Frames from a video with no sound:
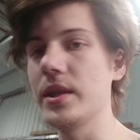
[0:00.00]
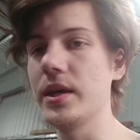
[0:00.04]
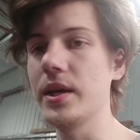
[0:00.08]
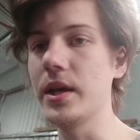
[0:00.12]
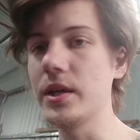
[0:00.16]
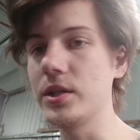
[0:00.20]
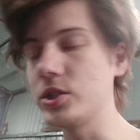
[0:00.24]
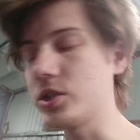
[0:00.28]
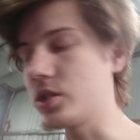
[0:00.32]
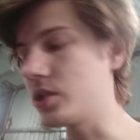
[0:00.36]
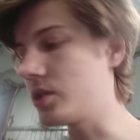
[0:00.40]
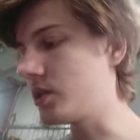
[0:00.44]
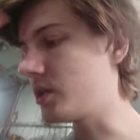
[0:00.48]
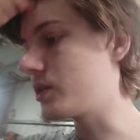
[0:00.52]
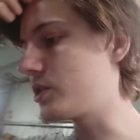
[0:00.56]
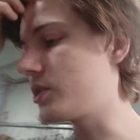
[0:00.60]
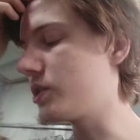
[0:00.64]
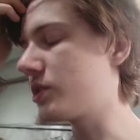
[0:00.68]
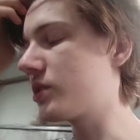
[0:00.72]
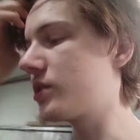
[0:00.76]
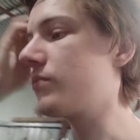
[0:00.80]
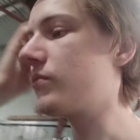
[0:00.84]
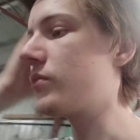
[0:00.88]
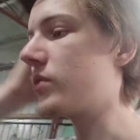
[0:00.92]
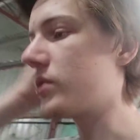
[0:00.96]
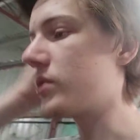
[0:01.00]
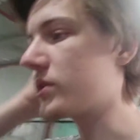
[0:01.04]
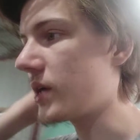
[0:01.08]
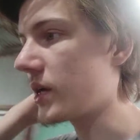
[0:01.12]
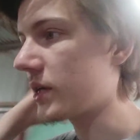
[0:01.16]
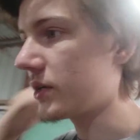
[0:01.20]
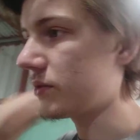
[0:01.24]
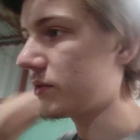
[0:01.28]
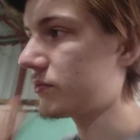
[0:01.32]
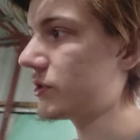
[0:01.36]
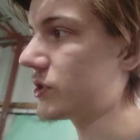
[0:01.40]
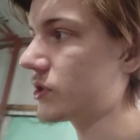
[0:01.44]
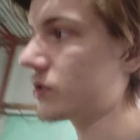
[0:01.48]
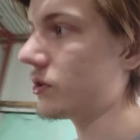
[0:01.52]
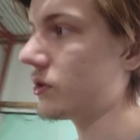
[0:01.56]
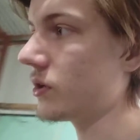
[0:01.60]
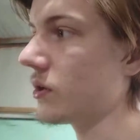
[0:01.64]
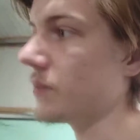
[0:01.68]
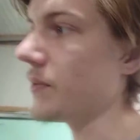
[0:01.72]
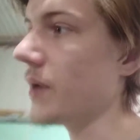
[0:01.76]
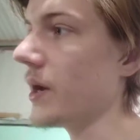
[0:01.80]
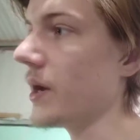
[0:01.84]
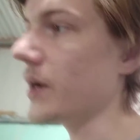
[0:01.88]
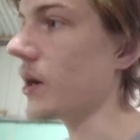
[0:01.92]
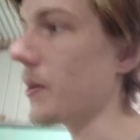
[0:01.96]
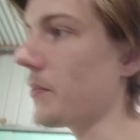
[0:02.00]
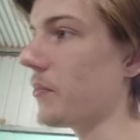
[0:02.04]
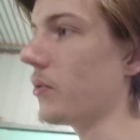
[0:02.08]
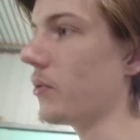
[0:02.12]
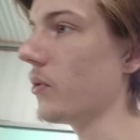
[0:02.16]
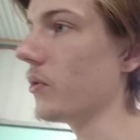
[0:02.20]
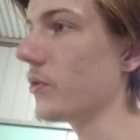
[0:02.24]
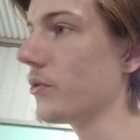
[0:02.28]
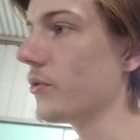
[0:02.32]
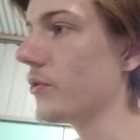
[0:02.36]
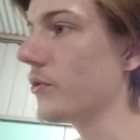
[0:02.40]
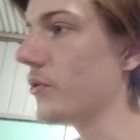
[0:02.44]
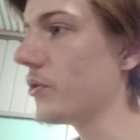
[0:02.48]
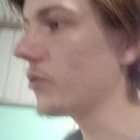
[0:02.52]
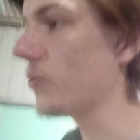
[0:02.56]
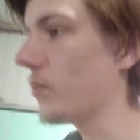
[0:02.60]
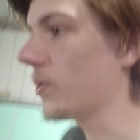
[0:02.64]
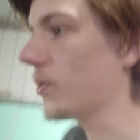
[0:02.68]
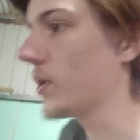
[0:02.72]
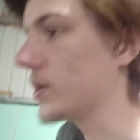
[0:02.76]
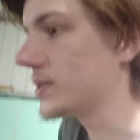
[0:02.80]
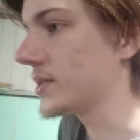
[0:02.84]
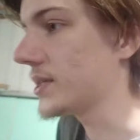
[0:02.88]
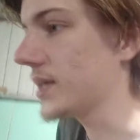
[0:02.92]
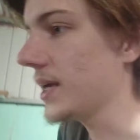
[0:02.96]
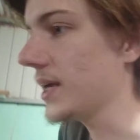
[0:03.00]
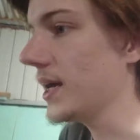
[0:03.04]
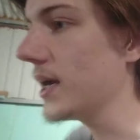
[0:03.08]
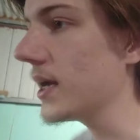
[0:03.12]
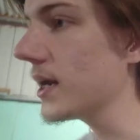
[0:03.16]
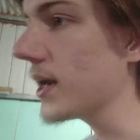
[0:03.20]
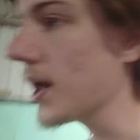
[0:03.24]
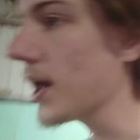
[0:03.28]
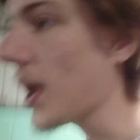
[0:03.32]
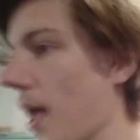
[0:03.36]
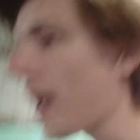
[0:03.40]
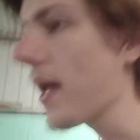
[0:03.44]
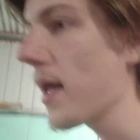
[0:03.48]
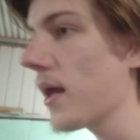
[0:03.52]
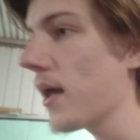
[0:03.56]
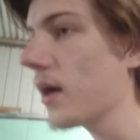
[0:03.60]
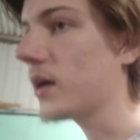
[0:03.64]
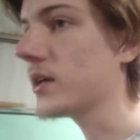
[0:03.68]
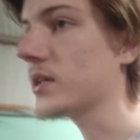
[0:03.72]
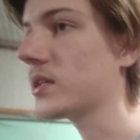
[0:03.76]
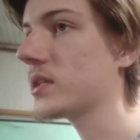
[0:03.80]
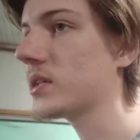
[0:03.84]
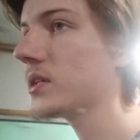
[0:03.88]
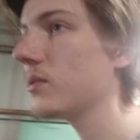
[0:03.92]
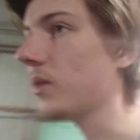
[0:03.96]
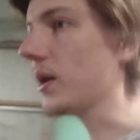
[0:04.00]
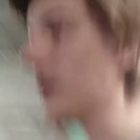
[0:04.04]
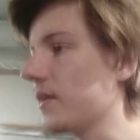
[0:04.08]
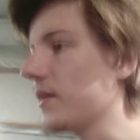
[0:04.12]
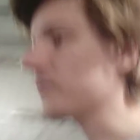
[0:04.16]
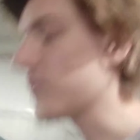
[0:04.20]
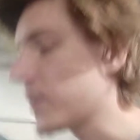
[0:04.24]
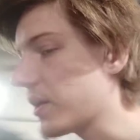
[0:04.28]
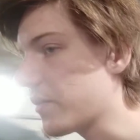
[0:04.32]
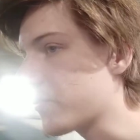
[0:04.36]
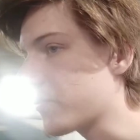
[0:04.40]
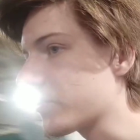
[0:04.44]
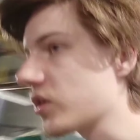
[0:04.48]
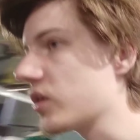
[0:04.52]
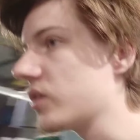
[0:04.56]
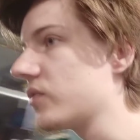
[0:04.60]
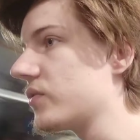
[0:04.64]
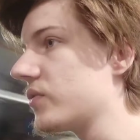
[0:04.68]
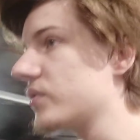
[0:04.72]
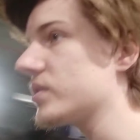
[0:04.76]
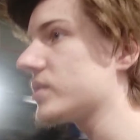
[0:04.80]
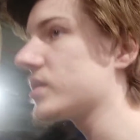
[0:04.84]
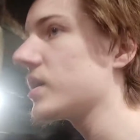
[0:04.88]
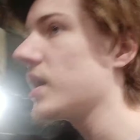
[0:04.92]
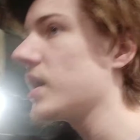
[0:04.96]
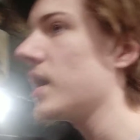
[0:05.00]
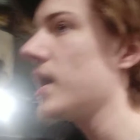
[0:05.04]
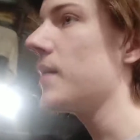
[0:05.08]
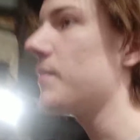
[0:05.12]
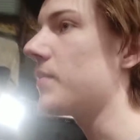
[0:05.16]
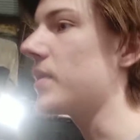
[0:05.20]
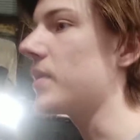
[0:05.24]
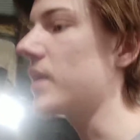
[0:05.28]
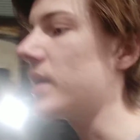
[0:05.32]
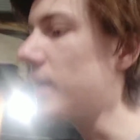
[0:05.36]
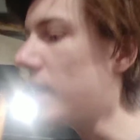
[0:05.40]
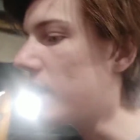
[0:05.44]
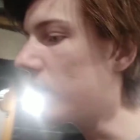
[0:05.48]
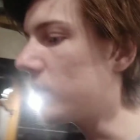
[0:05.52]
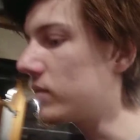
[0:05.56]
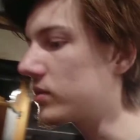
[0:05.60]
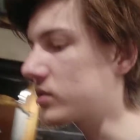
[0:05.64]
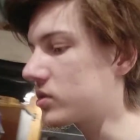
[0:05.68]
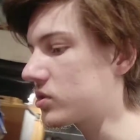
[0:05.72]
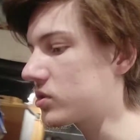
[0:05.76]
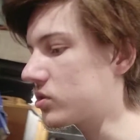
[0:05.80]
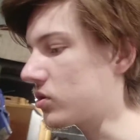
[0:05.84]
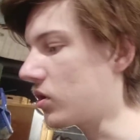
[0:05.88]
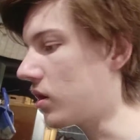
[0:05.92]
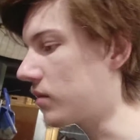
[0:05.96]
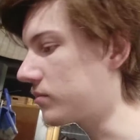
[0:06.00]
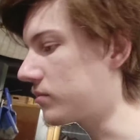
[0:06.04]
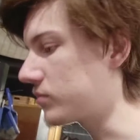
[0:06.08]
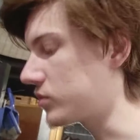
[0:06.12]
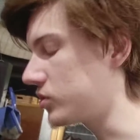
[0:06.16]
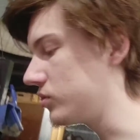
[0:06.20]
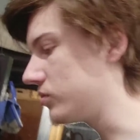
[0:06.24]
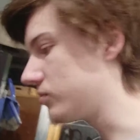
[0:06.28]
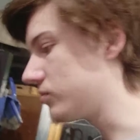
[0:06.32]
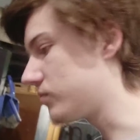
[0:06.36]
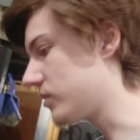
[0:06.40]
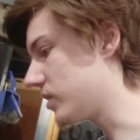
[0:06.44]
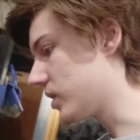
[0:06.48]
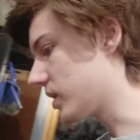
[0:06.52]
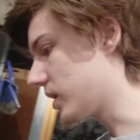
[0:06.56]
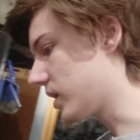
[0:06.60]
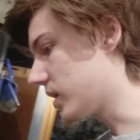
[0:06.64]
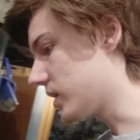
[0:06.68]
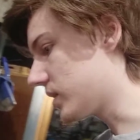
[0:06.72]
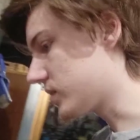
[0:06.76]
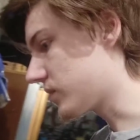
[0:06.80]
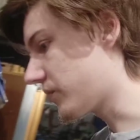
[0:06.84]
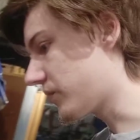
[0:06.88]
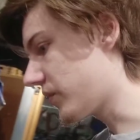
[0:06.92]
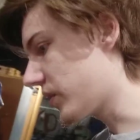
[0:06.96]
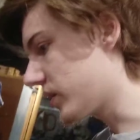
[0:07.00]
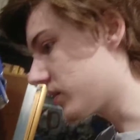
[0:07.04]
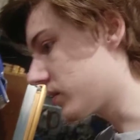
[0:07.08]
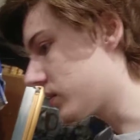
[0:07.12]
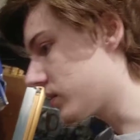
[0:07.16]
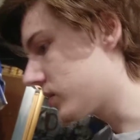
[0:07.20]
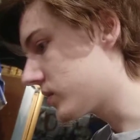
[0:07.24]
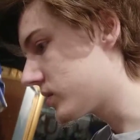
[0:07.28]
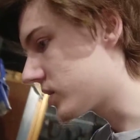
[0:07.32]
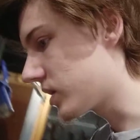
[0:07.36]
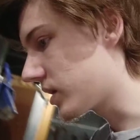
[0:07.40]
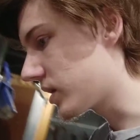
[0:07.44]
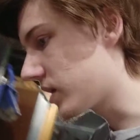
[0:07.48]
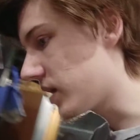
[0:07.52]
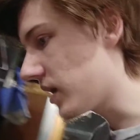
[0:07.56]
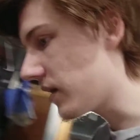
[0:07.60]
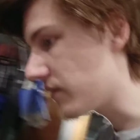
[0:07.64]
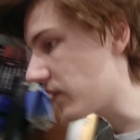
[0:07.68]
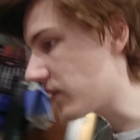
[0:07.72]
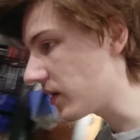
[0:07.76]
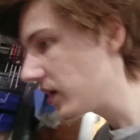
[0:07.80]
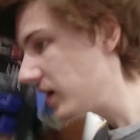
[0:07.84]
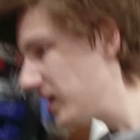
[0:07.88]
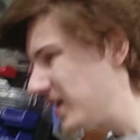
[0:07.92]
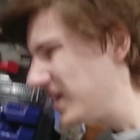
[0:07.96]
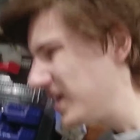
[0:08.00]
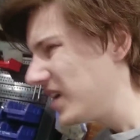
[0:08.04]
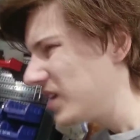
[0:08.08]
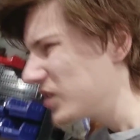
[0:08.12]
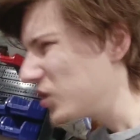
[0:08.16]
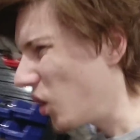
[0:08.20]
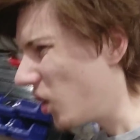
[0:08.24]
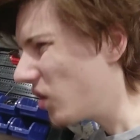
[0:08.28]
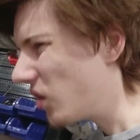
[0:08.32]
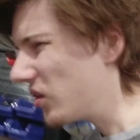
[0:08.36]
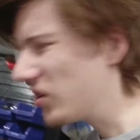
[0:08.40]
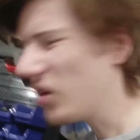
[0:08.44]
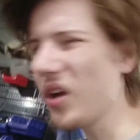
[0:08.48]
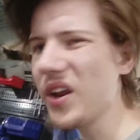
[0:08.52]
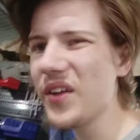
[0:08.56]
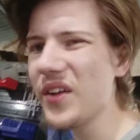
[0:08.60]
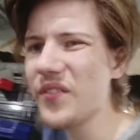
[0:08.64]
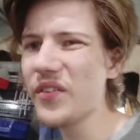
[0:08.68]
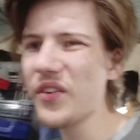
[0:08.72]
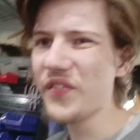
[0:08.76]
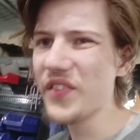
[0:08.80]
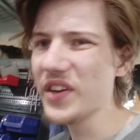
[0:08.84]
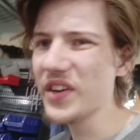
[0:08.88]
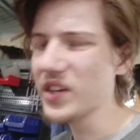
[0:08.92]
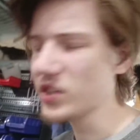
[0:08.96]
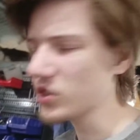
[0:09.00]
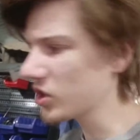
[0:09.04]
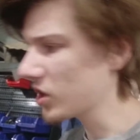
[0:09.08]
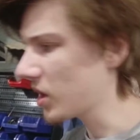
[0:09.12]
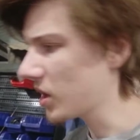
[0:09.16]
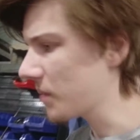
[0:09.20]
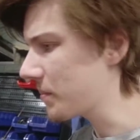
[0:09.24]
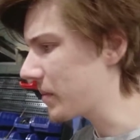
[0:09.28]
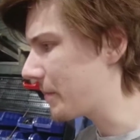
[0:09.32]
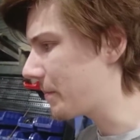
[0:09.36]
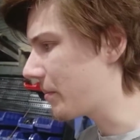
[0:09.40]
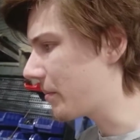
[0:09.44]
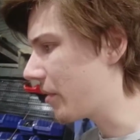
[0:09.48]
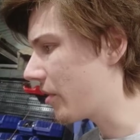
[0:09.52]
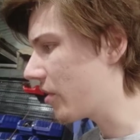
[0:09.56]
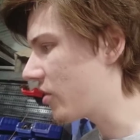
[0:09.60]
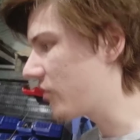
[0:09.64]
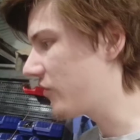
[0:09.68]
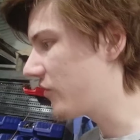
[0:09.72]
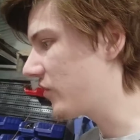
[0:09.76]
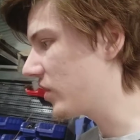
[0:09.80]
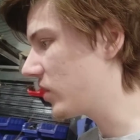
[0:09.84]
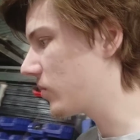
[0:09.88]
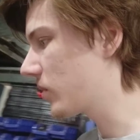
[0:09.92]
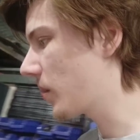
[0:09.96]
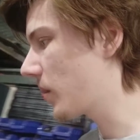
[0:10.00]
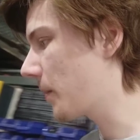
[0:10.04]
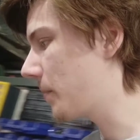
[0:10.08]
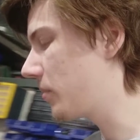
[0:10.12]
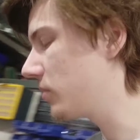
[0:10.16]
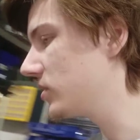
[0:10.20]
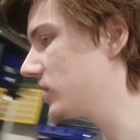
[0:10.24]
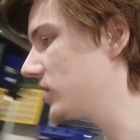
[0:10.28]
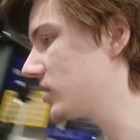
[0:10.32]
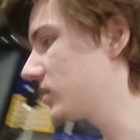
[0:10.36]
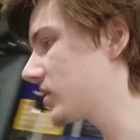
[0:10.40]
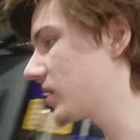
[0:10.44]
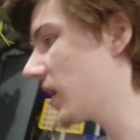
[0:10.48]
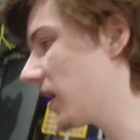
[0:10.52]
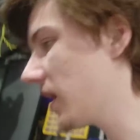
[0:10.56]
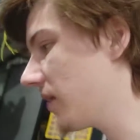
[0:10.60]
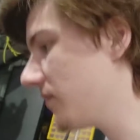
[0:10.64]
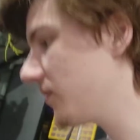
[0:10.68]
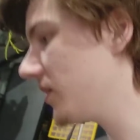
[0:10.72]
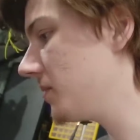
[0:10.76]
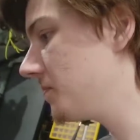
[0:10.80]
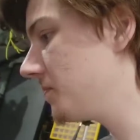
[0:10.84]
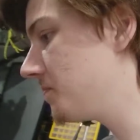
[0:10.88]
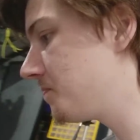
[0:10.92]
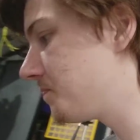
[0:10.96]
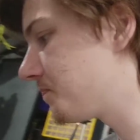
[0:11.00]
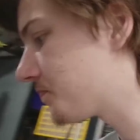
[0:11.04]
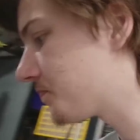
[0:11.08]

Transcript: the engine. I just didn't want to take a risk on them, and I put new ones in. I still have leftovers, but now it's time to really get this thing together. Not everything's going to be perfect when I put this together,